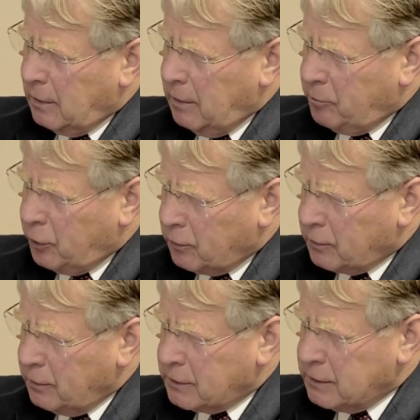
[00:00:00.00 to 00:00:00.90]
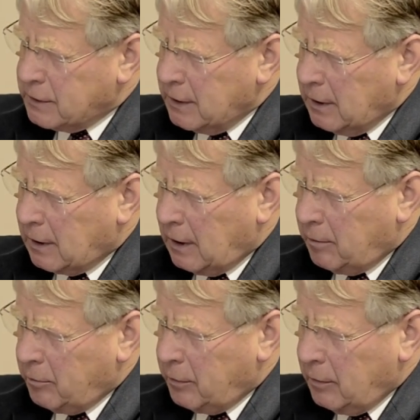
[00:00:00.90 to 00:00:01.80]
important to take
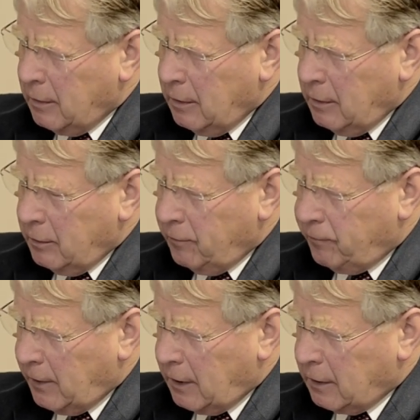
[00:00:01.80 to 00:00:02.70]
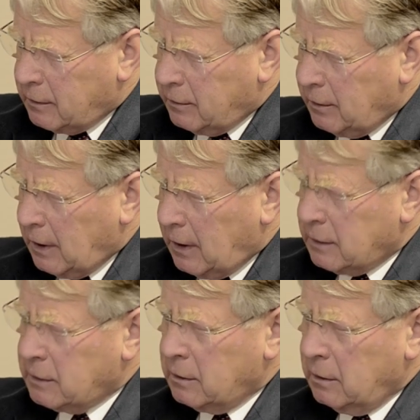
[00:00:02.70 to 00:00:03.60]
up the fact that